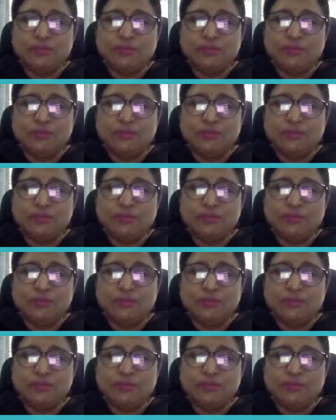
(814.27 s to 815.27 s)
very much
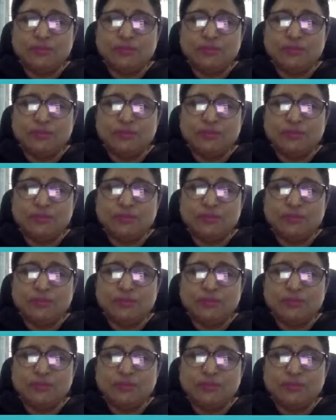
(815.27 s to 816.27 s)
important
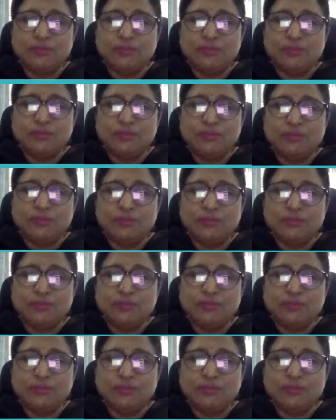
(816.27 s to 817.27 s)
that
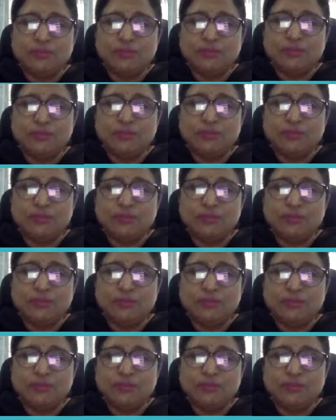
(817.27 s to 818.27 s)
you are
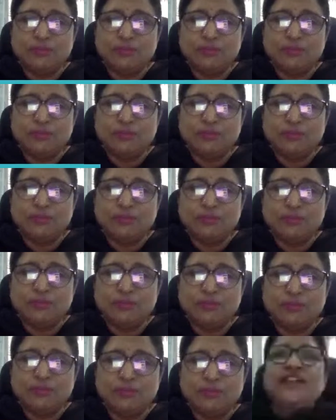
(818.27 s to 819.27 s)
vigilant and
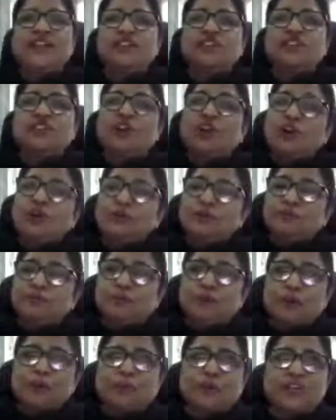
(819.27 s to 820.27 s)
aware that your
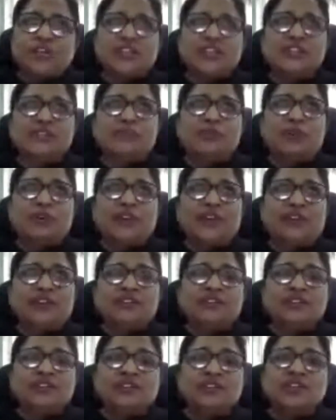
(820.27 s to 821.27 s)
property is
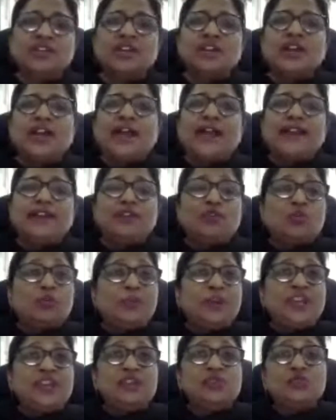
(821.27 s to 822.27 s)
protected and
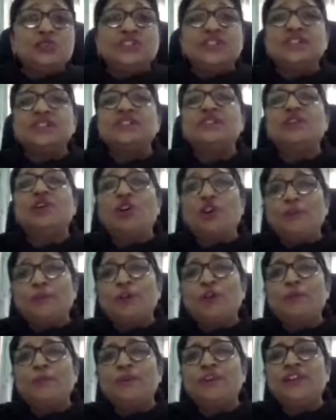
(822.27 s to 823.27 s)
nobody uses your
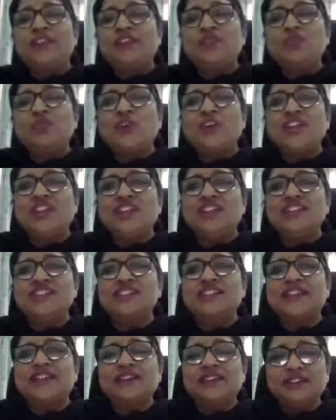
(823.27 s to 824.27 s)
property, one, and
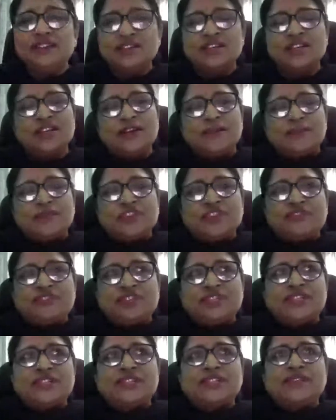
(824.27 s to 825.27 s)
second,
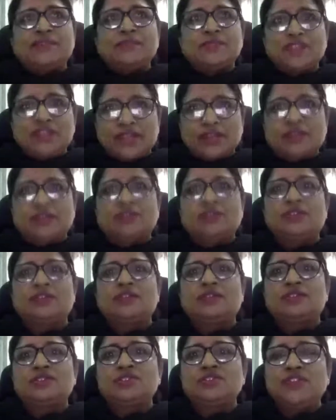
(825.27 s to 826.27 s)
if it is something
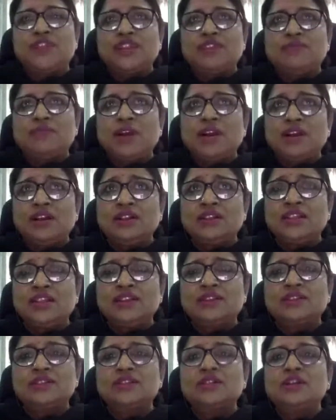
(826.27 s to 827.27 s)
like trademark,
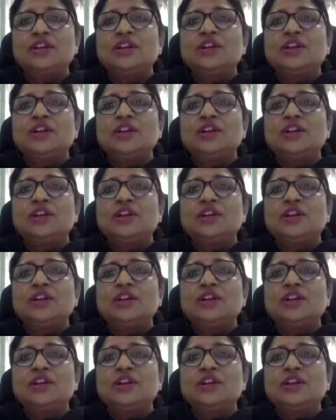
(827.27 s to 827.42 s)
that